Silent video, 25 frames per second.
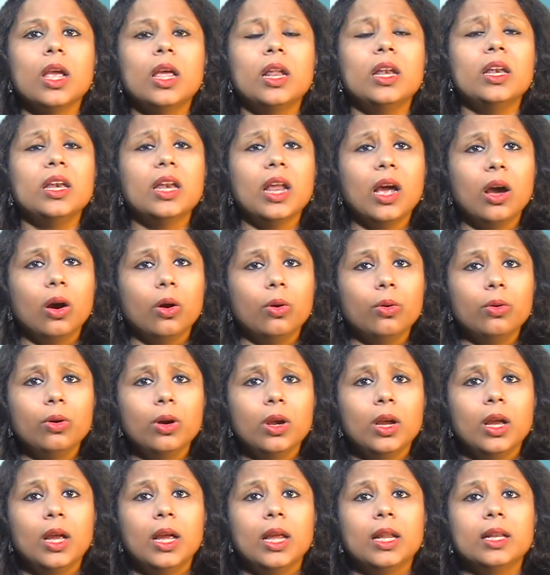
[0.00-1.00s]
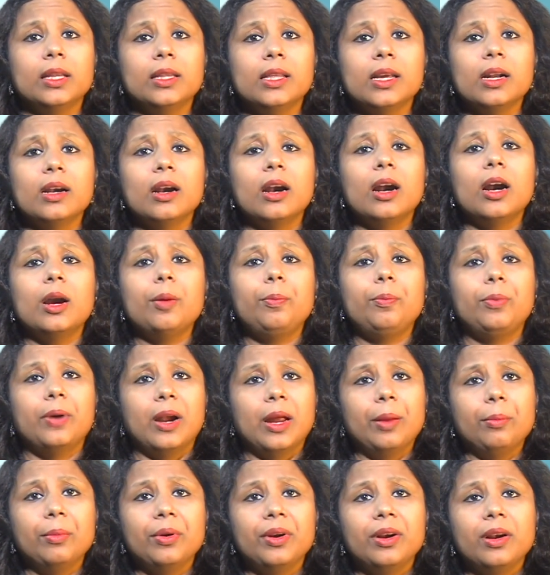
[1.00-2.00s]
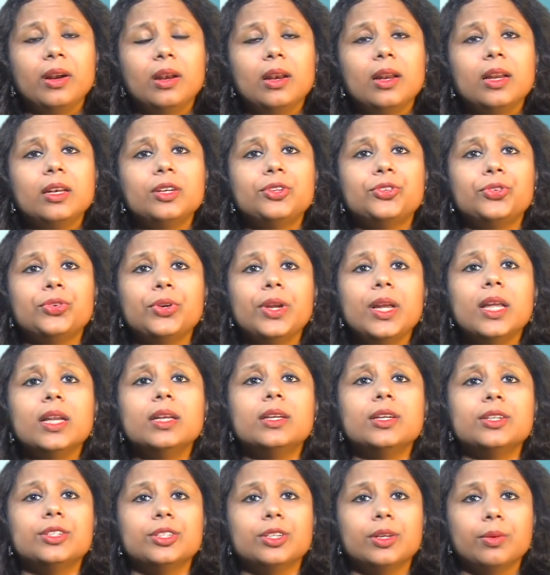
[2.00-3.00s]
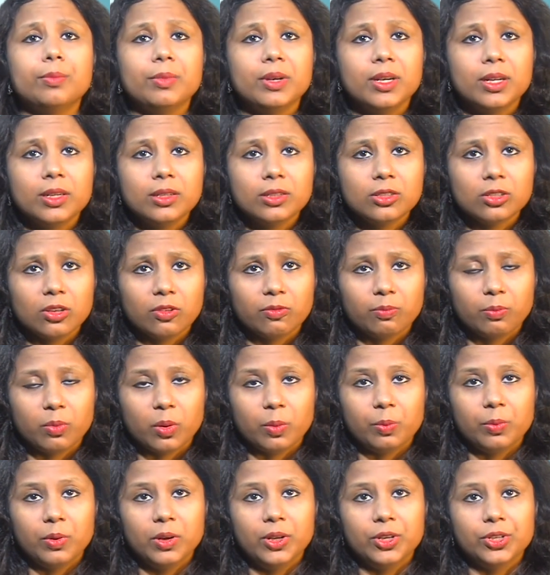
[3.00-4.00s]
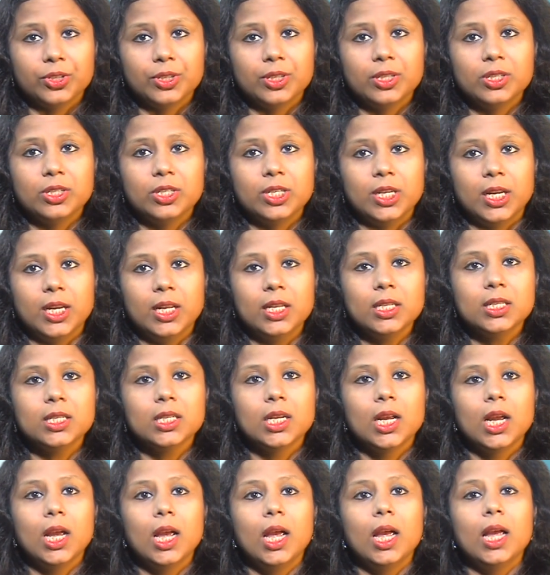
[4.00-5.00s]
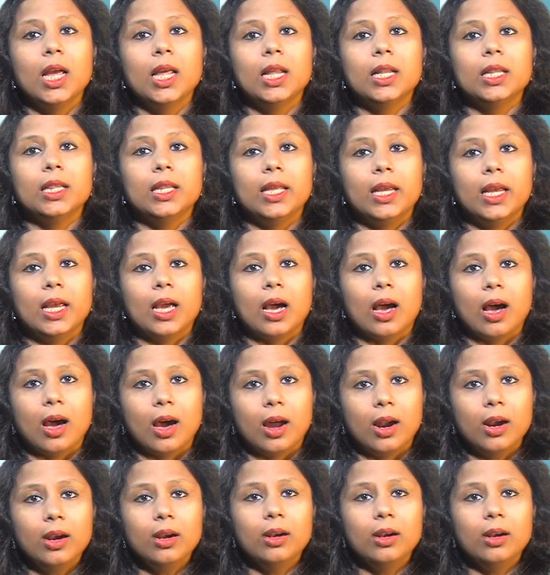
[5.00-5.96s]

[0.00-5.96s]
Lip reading: Now, there are primarily three determinants of population change. They are